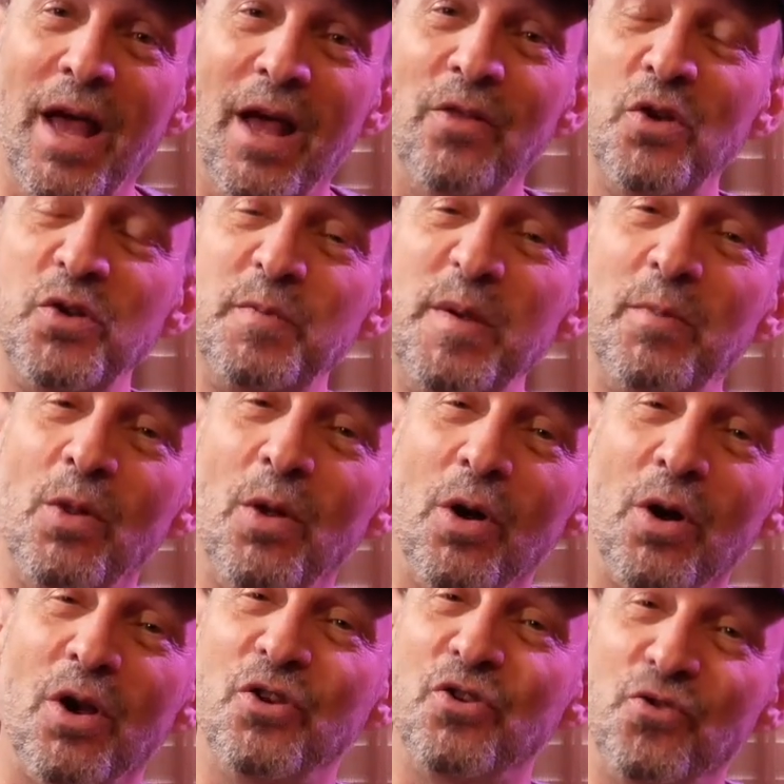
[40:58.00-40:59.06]
And those people are
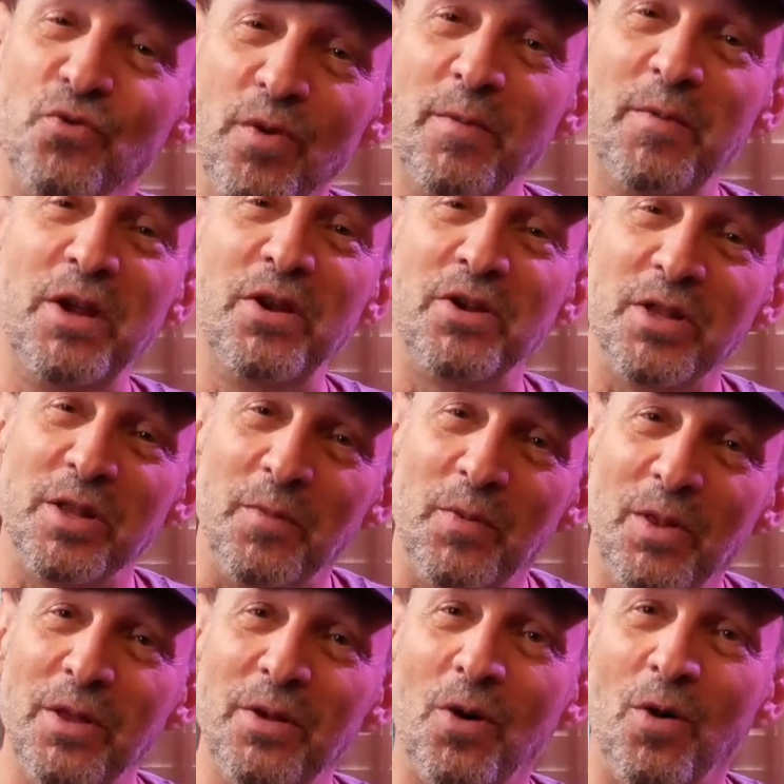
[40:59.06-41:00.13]
contributing to the
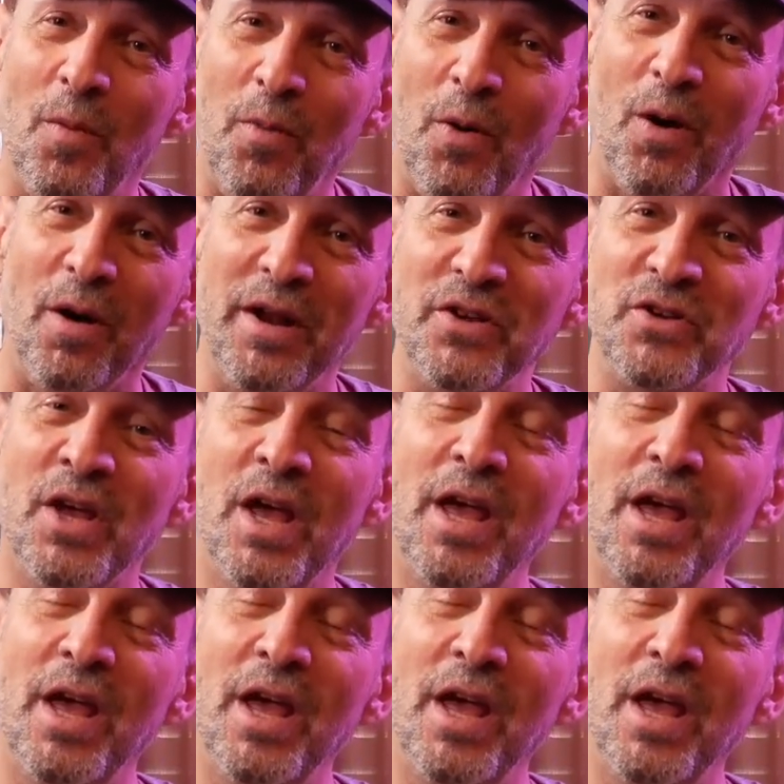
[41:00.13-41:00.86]
political parties.